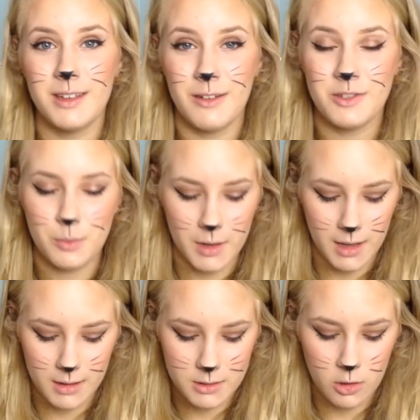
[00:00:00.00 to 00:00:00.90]
You have to
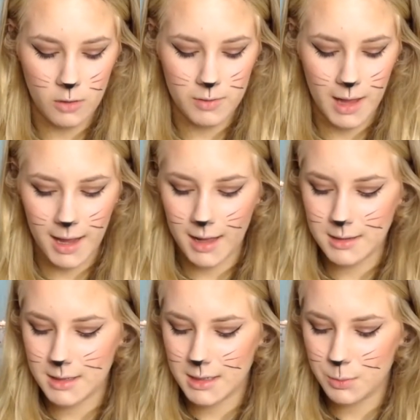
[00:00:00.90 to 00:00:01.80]
be sort of
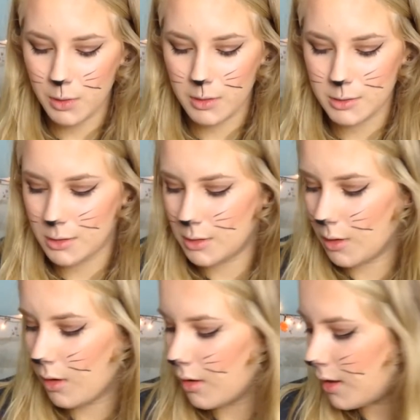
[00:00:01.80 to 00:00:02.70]
light-handed, but also
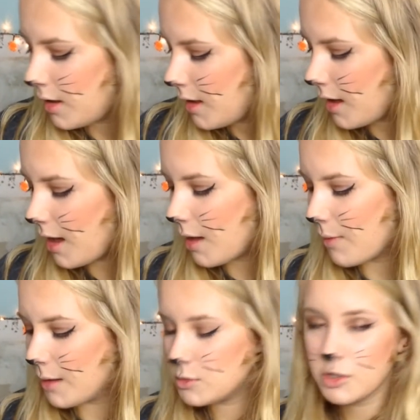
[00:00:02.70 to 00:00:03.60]
not.
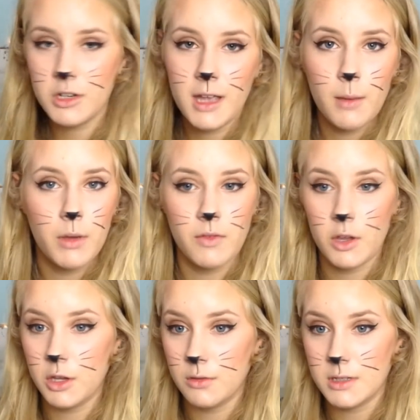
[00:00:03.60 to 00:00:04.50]
I'm just going to get a bit of a
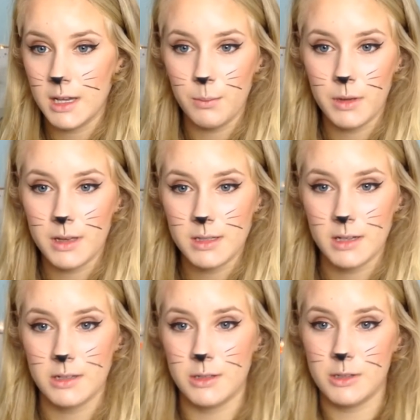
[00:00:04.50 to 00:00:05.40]
Q-tip because
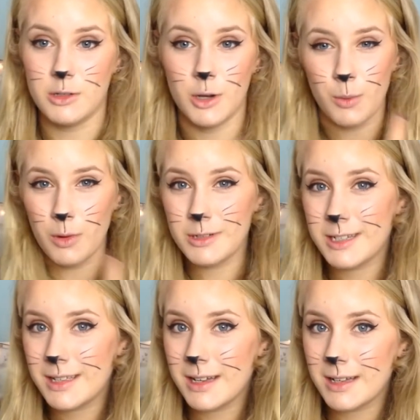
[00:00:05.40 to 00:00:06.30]
I don't want
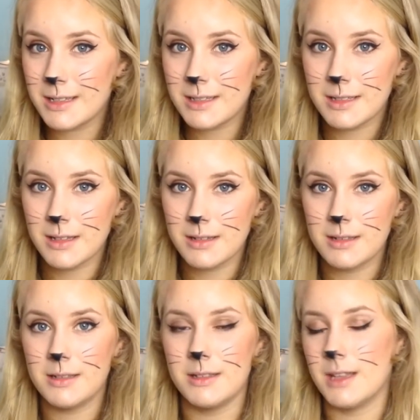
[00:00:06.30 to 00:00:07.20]
it as
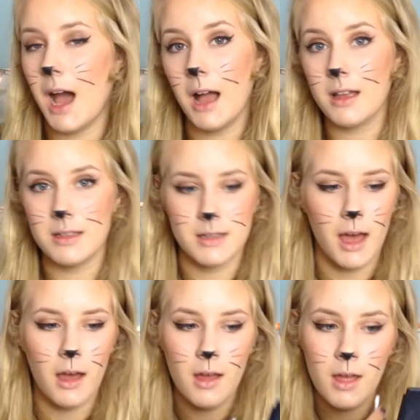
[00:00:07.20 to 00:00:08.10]
dark as
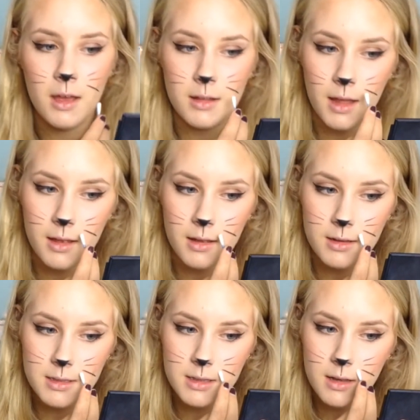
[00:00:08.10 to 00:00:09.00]
that, like
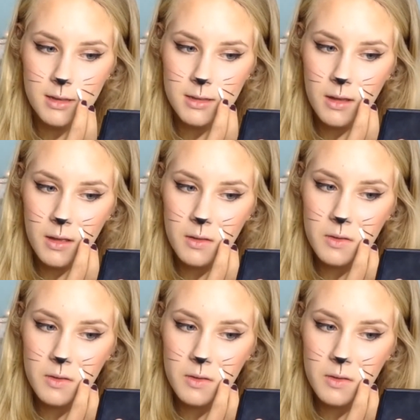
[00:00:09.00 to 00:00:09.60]
as thick as that.